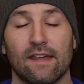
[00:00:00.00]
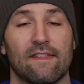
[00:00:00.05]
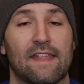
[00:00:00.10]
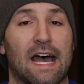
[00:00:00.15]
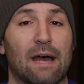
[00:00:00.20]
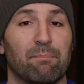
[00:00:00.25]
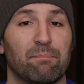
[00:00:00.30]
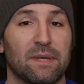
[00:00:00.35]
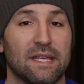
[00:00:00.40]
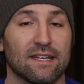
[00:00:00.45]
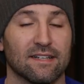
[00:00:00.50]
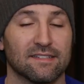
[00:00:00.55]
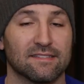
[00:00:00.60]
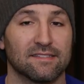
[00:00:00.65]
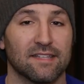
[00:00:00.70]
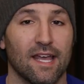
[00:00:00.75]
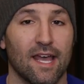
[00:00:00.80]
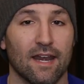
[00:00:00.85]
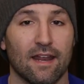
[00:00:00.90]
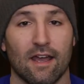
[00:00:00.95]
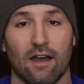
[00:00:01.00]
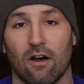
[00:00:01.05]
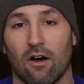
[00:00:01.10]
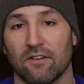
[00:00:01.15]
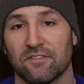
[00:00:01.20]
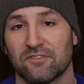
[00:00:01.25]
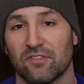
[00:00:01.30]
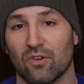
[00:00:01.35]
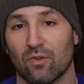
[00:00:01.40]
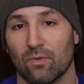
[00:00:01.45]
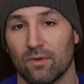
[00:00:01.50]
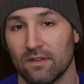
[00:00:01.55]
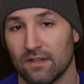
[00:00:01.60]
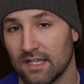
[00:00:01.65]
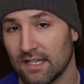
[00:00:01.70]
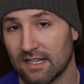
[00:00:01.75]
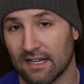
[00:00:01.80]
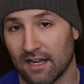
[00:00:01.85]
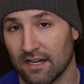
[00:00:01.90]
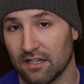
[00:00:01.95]
that being said, I also
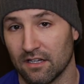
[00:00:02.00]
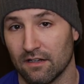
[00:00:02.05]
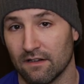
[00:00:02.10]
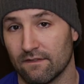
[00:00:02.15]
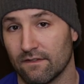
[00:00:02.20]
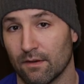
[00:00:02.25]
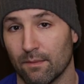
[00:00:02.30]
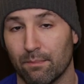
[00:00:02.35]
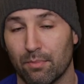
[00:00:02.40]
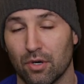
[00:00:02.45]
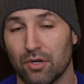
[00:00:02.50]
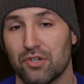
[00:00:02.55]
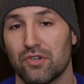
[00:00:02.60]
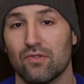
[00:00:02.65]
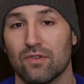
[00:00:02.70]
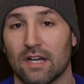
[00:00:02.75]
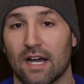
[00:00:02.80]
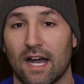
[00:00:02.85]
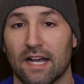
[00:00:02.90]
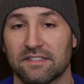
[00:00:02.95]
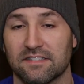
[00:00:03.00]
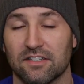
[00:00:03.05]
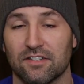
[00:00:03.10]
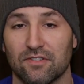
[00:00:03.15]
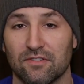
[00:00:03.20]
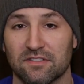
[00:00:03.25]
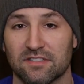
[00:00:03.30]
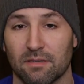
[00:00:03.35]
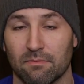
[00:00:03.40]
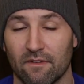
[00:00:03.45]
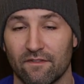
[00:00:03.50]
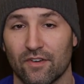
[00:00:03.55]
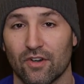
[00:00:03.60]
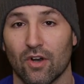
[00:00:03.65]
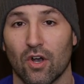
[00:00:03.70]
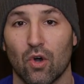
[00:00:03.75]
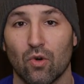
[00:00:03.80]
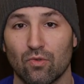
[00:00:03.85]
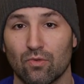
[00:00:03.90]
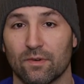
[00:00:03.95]
really kind of push you guys to do some of
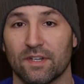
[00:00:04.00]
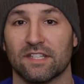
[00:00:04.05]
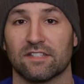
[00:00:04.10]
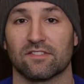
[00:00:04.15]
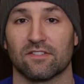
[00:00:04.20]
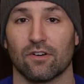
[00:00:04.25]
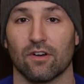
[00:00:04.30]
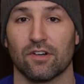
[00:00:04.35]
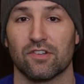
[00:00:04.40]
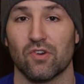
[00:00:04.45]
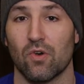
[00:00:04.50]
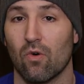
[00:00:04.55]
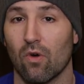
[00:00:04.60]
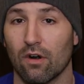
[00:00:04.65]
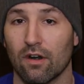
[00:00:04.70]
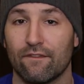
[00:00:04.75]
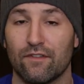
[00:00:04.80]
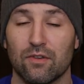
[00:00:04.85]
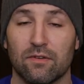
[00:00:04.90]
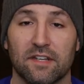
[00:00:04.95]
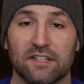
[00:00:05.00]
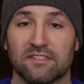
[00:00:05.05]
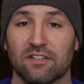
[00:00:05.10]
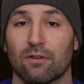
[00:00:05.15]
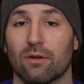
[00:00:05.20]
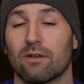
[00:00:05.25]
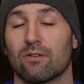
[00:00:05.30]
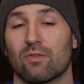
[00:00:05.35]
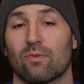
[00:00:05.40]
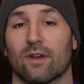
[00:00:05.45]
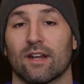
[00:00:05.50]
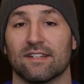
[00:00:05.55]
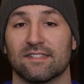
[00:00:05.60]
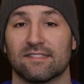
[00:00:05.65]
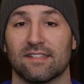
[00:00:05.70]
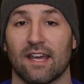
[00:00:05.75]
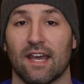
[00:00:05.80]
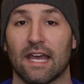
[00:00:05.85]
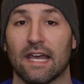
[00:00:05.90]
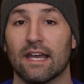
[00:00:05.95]
your own research, or if you disagree with what I
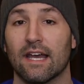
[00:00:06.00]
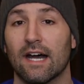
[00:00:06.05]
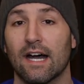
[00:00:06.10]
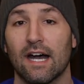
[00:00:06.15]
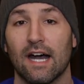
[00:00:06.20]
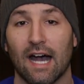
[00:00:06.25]
say,